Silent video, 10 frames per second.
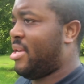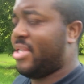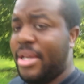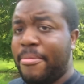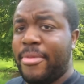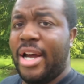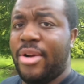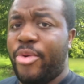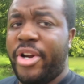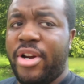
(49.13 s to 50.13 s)
seem
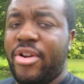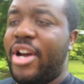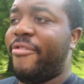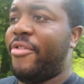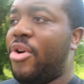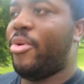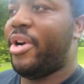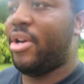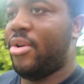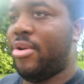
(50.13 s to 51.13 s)
kind of weird or out of
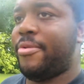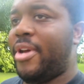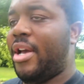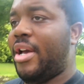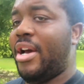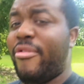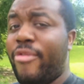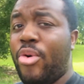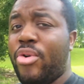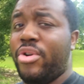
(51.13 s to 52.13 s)
nowhere or out
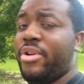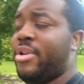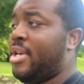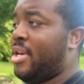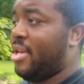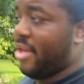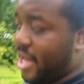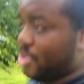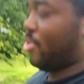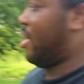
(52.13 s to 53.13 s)
of order,
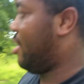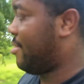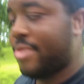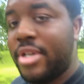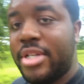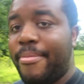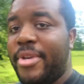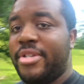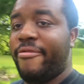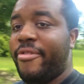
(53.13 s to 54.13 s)
that's why. It's because I'm
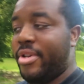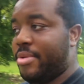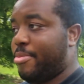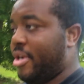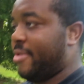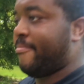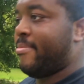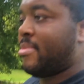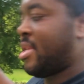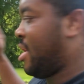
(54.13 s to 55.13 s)
missing footage. But
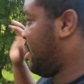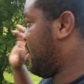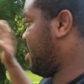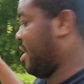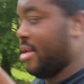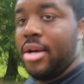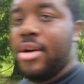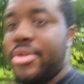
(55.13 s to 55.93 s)
yeah, on